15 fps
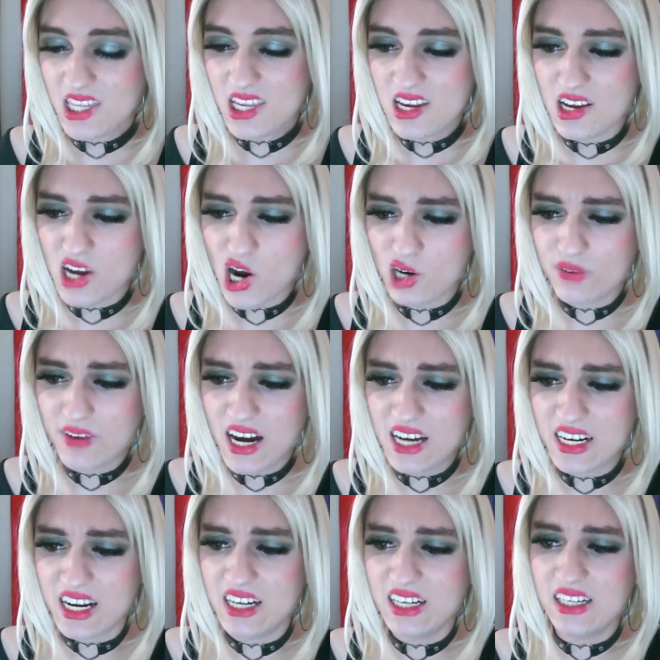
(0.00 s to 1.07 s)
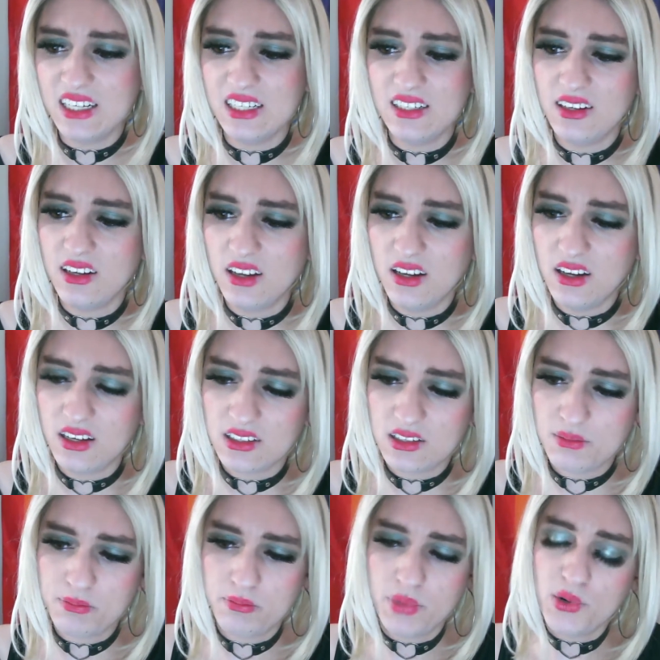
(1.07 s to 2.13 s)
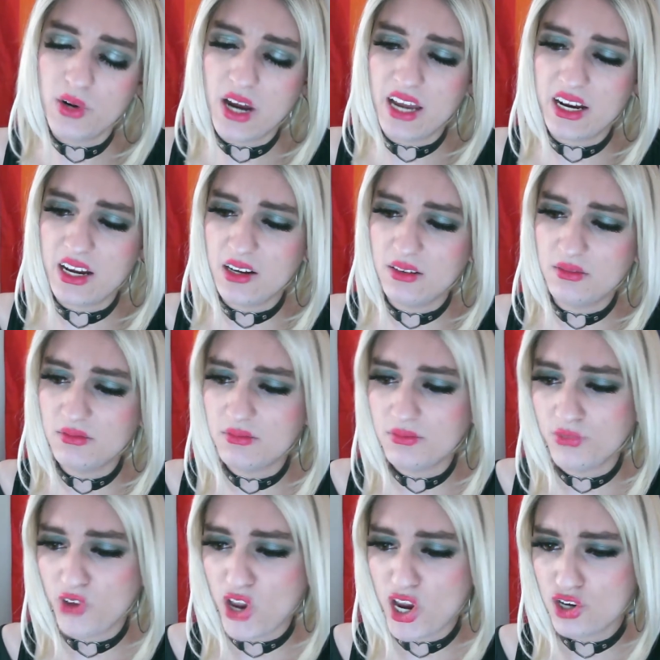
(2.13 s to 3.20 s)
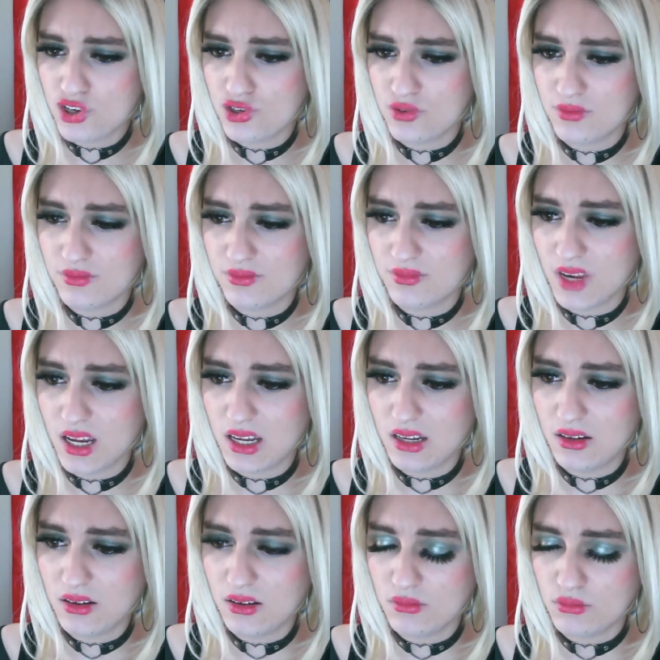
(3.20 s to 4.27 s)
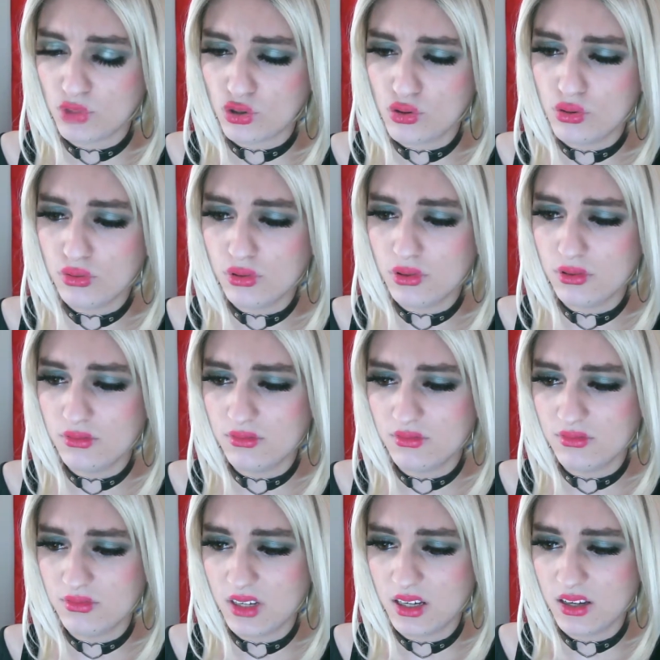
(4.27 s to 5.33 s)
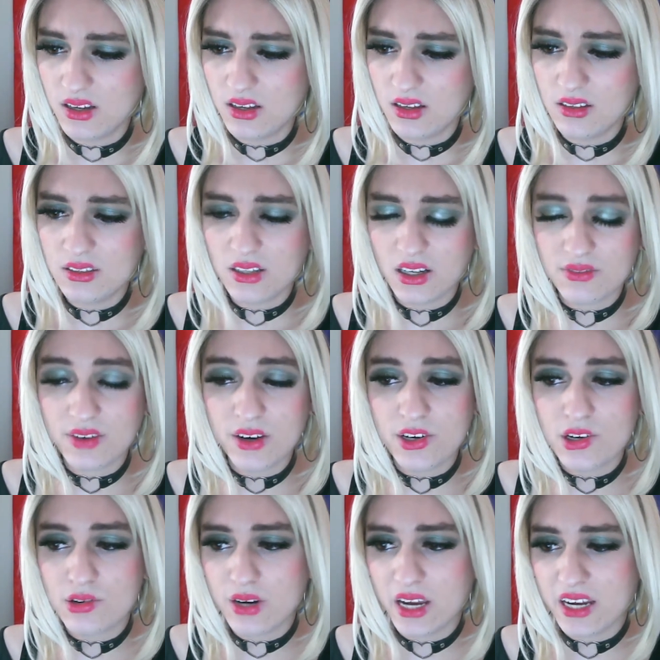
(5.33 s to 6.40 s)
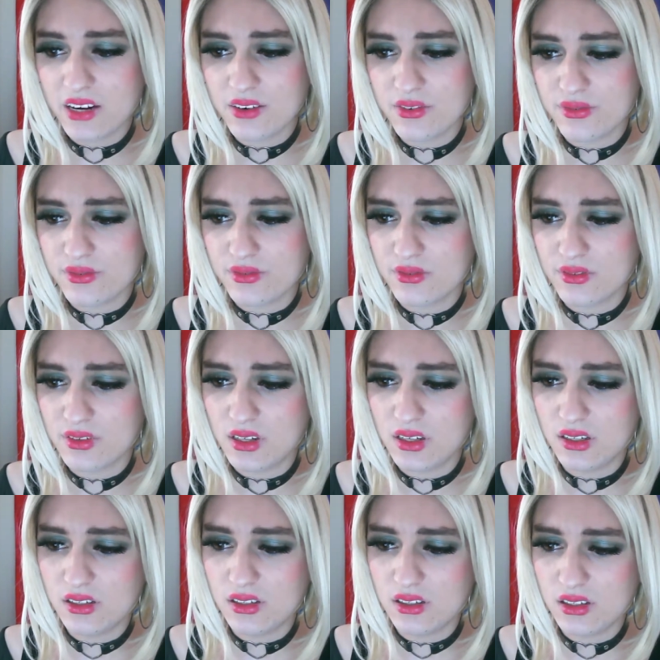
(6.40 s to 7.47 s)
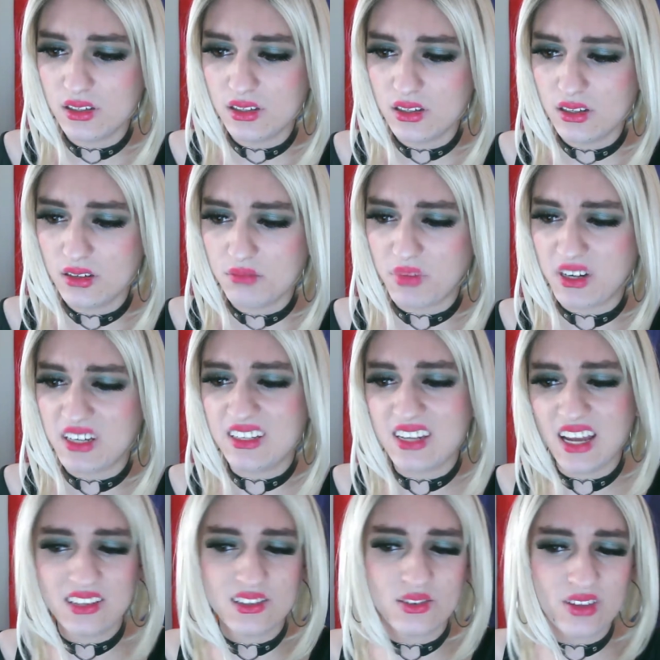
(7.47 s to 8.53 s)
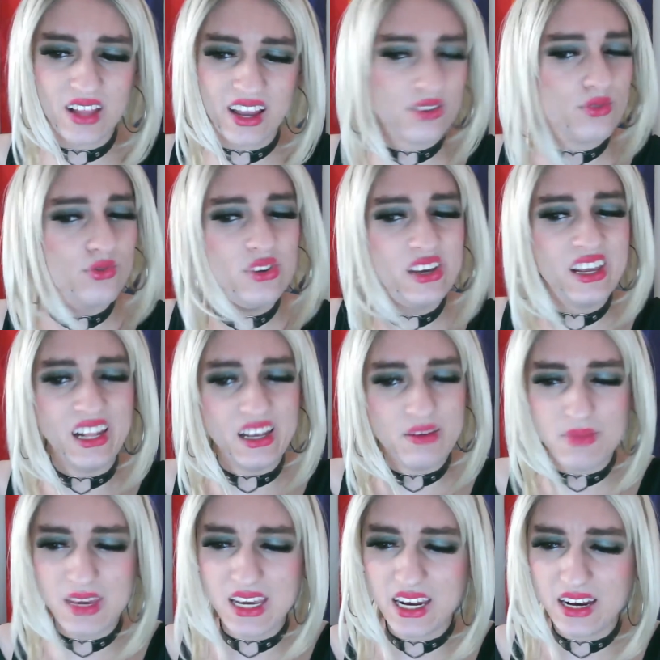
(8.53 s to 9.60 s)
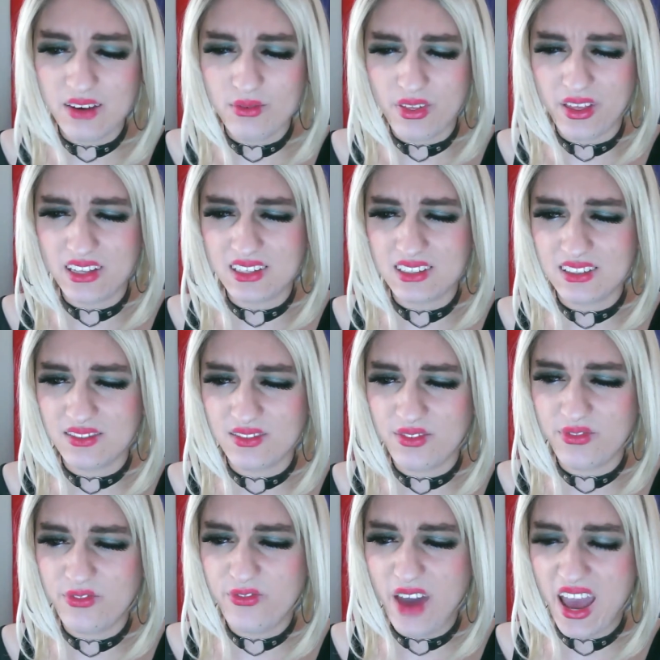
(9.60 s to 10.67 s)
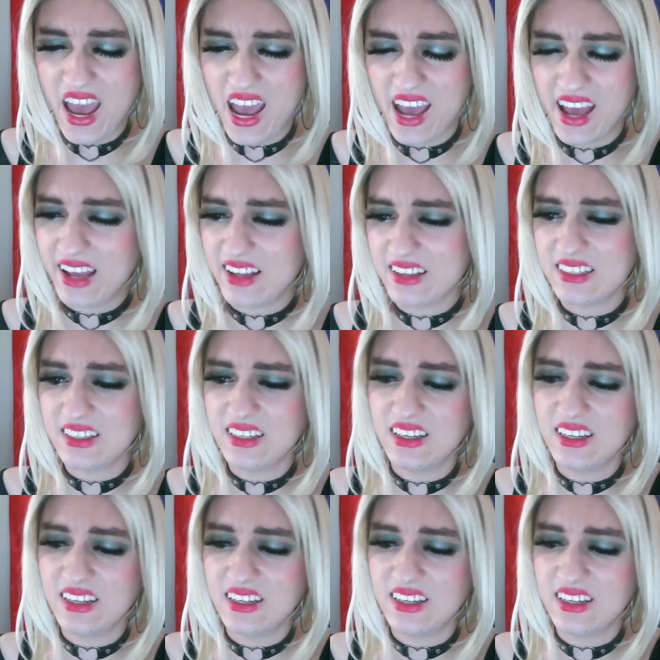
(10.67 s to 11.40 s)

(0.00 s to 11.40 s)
Carvana. It's a piranha fish. It's cool. Not very creative. But it does look like really mean with its fangs.